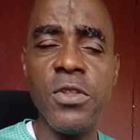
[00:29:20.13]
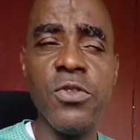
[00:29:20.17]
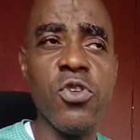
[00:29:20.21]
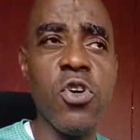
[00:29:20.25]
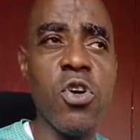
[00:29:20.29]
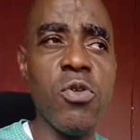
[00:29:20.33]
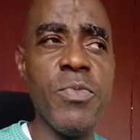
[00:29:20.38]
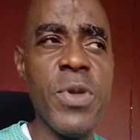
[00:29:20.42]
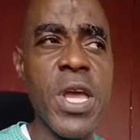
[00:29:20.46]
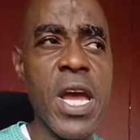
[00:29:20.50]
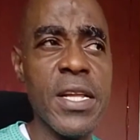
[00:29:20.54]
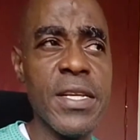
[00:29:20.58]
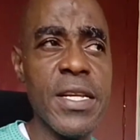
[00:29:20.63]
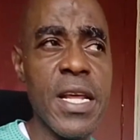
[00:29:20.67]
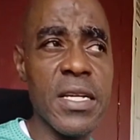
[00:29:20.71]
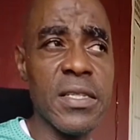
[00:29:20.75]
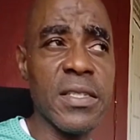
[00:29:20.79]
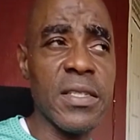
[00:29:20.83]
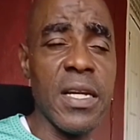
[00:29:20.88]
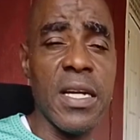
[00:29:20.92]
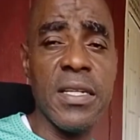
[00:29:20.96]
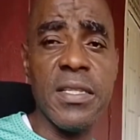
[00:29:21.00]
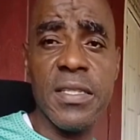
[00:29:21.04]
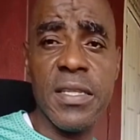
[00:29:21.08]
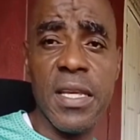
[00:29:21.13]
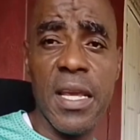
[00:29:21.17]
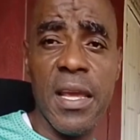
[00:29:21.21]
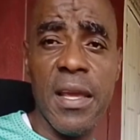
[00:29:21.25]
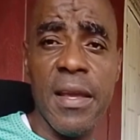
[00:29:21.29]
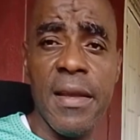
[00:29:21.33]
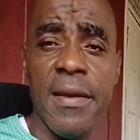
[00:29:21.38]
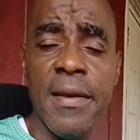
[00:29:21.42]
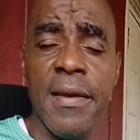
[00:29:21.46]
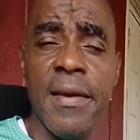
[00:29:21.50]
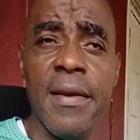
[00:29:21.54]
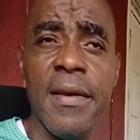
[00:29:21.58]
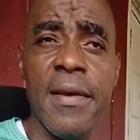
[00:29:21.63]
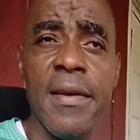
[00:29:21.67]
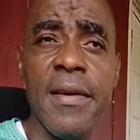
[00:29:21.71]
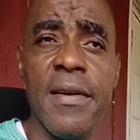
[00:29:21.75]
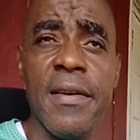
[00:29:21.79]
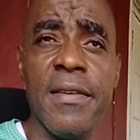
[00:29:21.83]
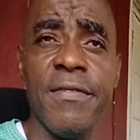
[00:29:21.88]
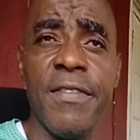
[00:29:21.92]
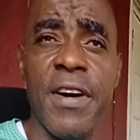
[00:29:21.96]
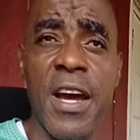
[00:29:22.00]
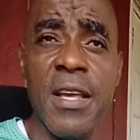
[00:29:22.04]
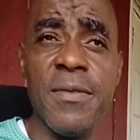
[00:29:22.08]
Now me understand say
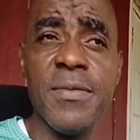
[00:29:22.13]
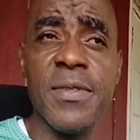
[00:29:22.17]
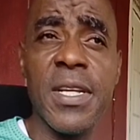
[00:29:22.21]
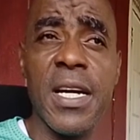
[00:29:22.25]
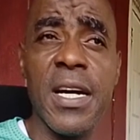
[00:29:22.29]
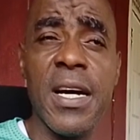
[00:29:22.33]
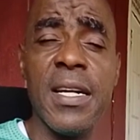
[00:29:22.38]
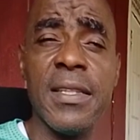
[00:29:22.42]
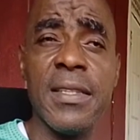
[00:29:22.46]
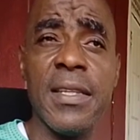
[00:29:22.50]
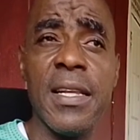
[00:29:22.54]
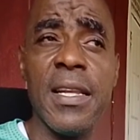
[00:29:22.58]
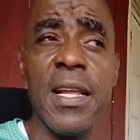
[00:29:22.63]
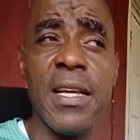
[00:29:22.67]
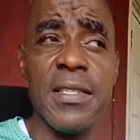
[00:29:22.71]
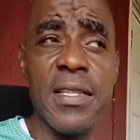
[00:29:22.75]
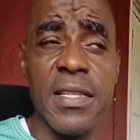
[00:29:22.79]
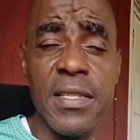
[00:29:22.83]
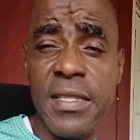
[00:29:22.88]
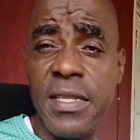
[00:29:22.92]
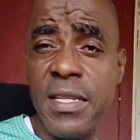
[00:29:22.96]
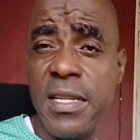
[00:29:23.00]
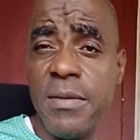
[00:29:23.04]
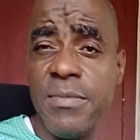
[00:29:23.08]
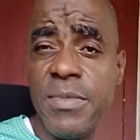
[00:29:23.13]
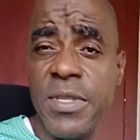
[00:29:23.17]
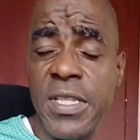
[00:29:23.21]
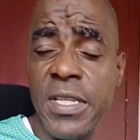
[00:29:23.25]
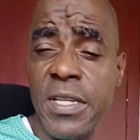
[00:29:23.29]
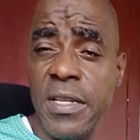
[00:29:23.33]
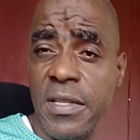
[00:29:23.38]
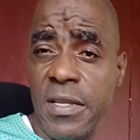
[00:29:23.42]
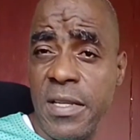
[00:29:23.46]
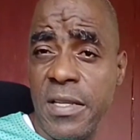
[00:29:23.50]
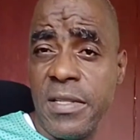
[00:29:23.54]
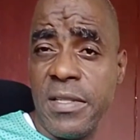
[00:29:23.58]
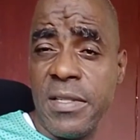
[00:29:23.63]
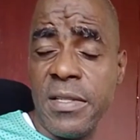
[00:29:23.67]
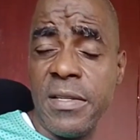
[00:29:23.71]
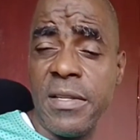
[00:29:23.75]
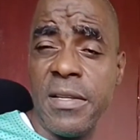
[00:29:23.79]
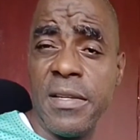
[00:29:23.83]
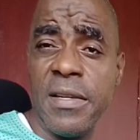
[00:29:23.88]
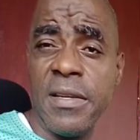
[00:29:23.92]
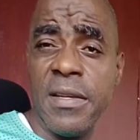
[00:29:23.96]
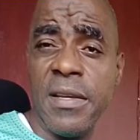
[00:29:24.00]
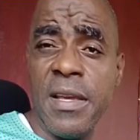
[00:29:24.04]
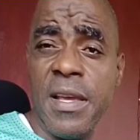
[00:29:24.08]
Vibes Cartel has the same
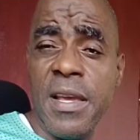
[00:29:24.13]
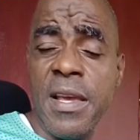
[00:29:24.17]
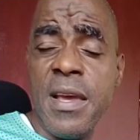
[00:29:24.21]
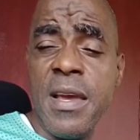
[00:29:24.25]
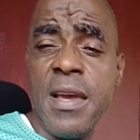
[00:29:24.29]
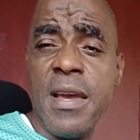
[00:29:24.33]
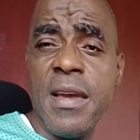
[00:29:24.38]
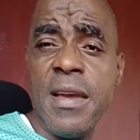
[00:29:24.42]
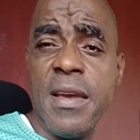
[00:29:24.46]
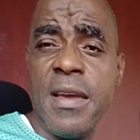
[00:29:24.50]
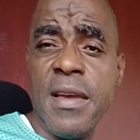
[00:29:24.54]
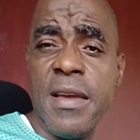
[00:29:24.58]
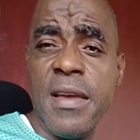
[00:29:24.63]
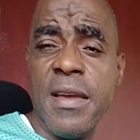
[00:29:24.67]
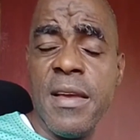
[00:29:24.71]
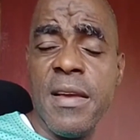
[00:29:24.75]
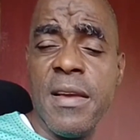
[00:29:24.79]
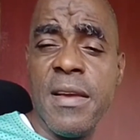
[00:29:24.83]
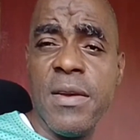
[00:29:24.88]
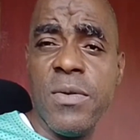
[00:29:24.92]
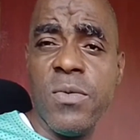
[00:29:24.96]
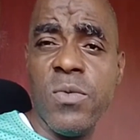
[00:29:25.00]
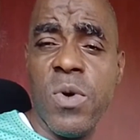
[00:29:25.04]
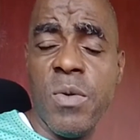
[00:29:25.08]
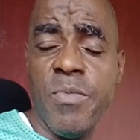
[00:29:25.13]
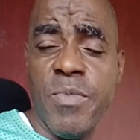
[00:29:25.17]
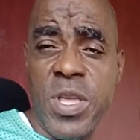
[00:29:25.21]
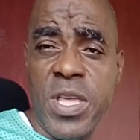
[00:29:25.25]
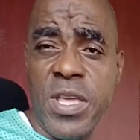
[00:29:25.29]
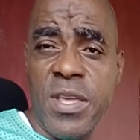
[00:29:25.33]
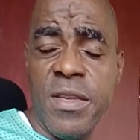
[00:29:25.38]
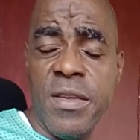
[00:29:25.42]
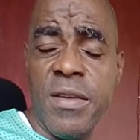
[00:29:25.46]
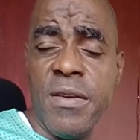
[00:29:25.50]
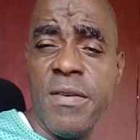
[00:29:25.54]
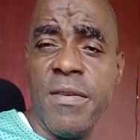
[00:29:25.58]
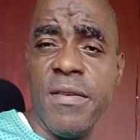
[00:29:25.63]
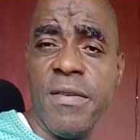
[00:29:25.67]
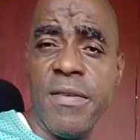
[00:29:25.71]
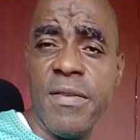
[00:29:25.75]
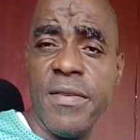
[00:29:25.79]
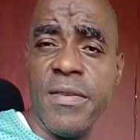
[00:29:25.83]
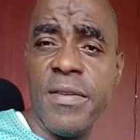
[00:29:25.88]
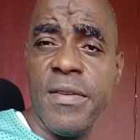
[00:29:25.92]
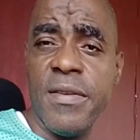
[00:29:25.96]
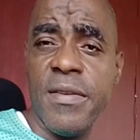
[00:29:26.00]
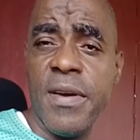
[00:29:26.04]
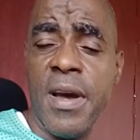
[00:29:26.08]
sickness with me
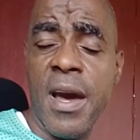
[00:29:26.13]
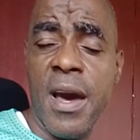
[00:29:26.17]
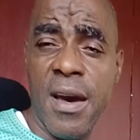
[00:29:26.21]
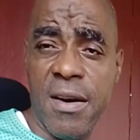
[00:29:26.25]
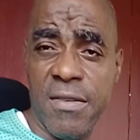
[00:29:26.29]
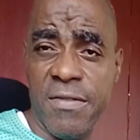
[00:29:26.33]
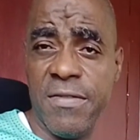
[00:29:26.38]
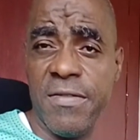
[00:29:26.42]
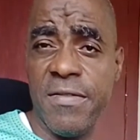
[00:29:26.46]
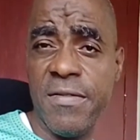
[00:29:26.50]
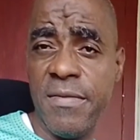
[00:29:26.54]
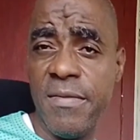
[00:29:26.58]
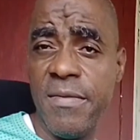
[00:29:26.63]
have.